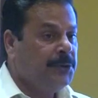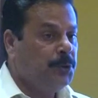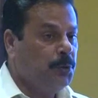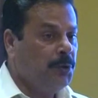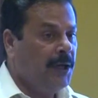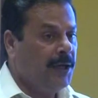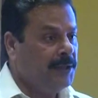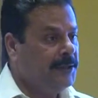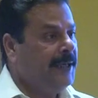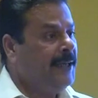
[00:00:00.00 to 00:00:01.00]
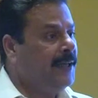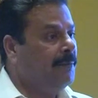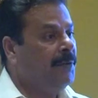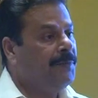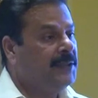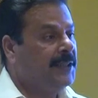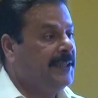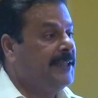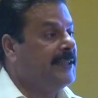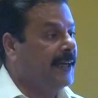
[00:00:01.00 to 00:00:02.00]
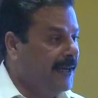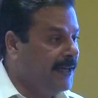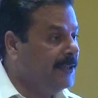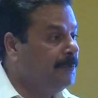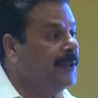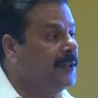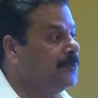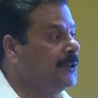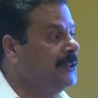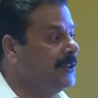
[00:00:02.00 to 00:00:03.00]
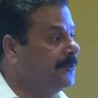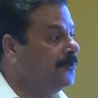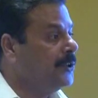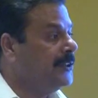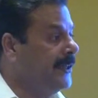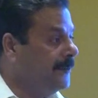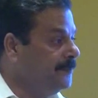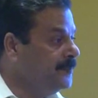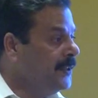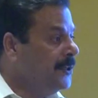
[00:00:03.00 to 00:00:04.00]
So they come up with the data, and it becomes easier for them